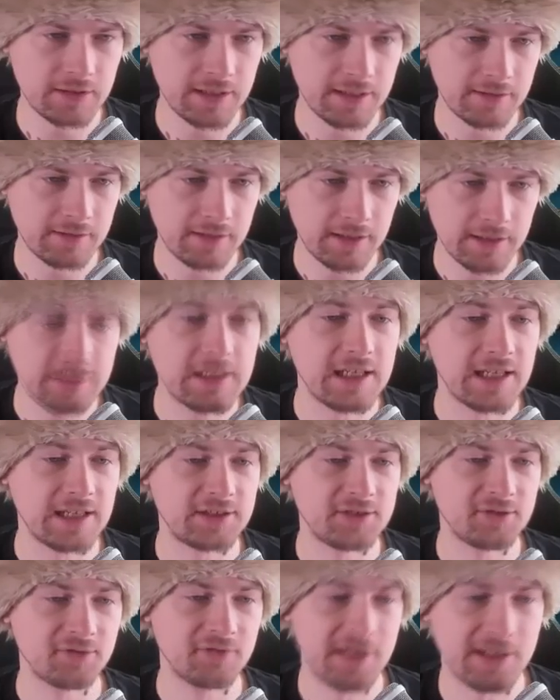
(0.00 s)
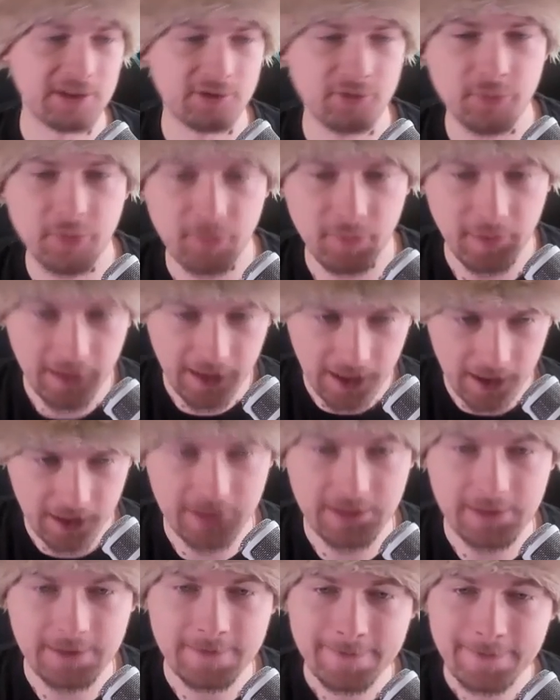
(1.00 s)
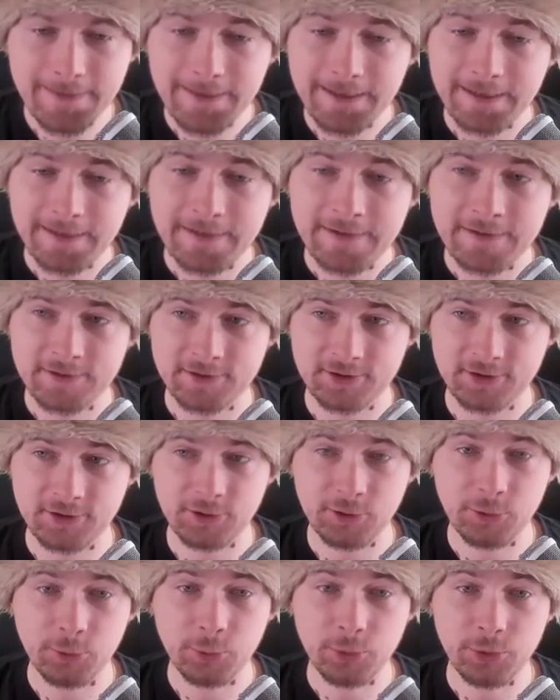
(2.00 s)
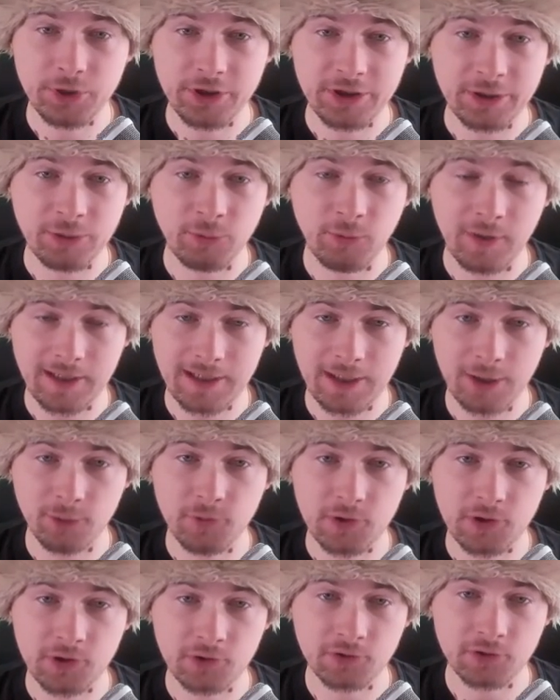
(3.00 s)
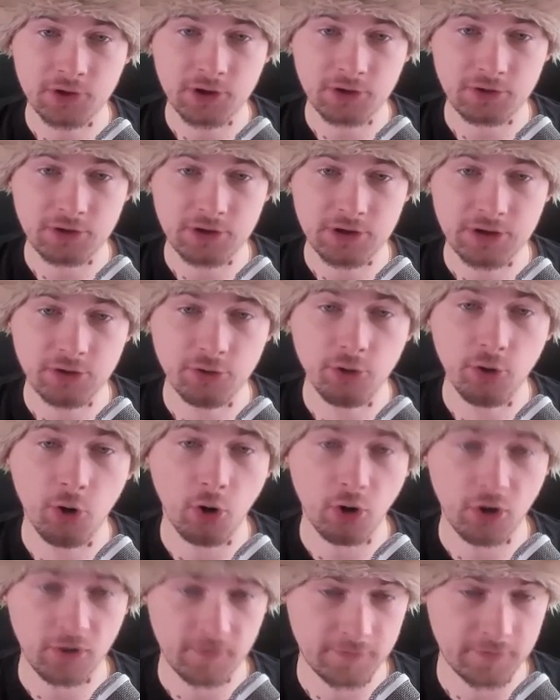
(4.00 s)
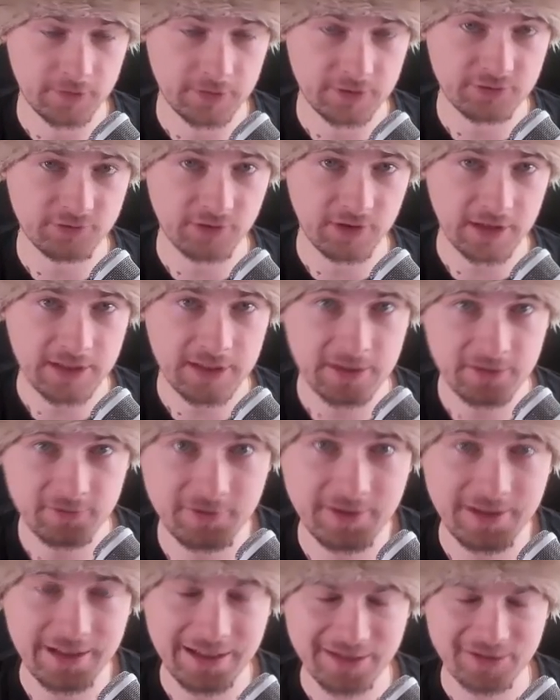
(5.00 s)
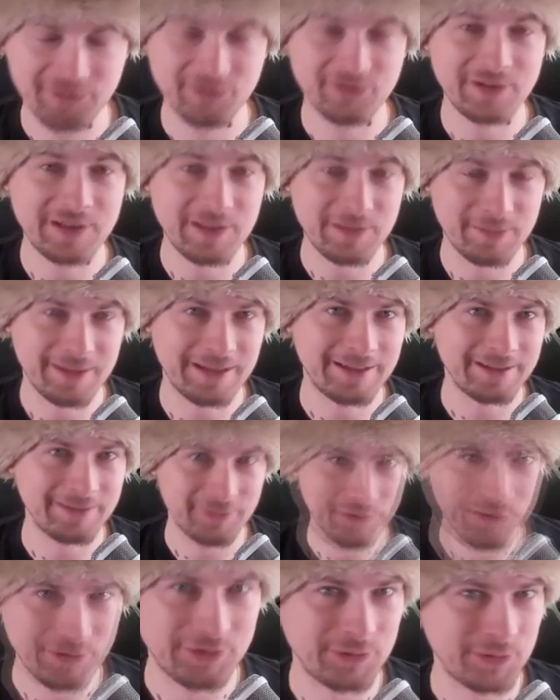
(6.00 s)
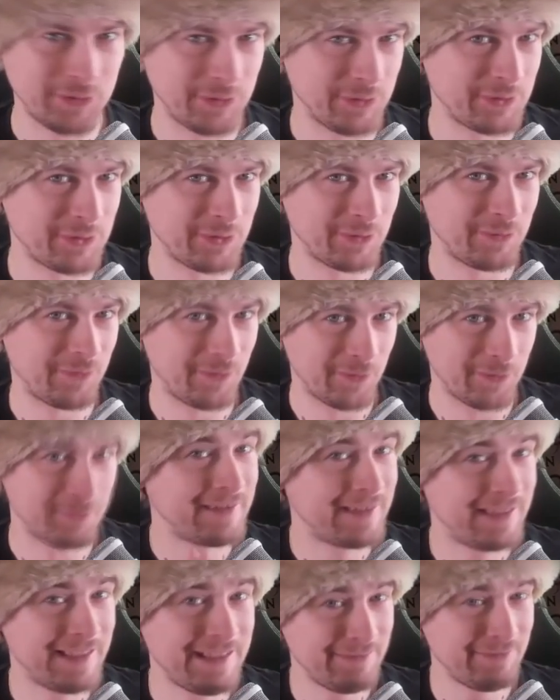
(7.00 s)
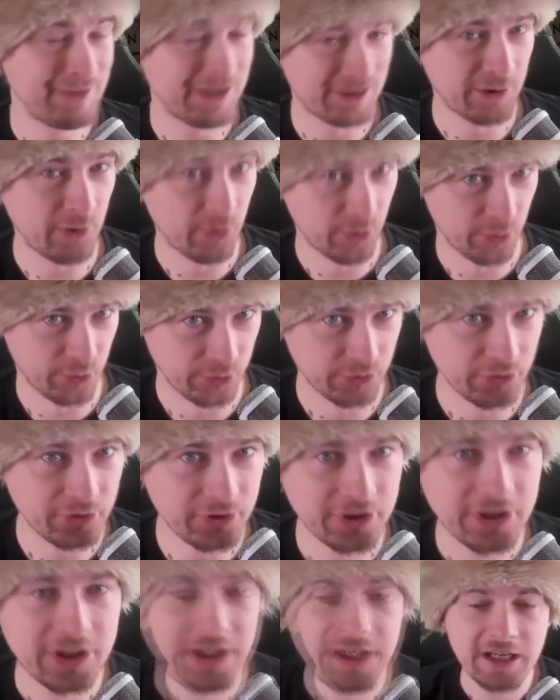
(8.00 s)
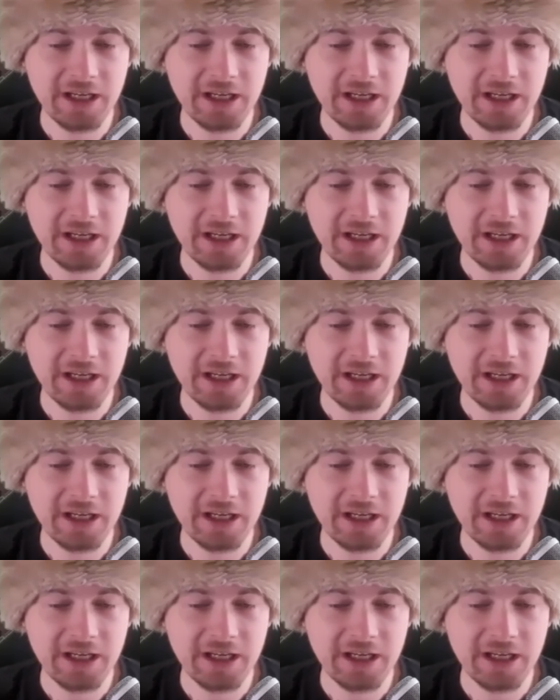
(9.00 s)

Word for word: Lanna, yes, you'd like to be my ally, so uh, why I'll be conquering north, trying to get to Tibet, because we want to form Tibet Horde.